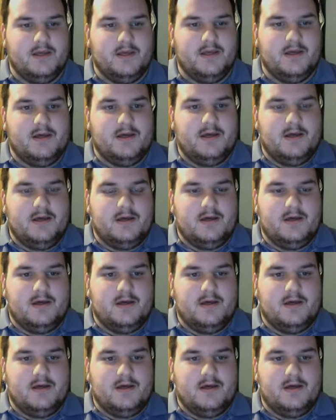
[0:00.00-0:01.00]

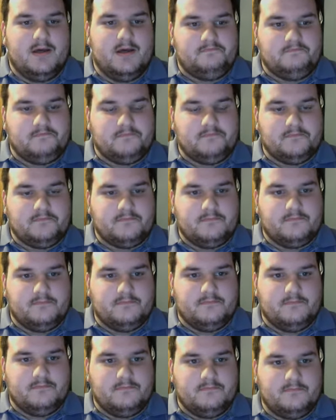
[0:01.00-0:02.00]

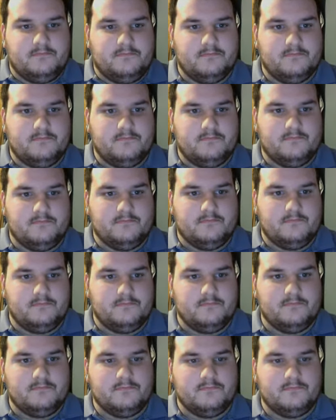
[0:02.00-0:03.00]

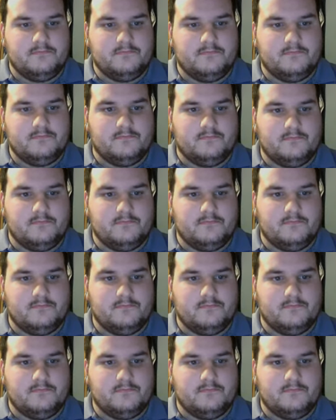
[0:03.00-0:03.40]
Nothing is said.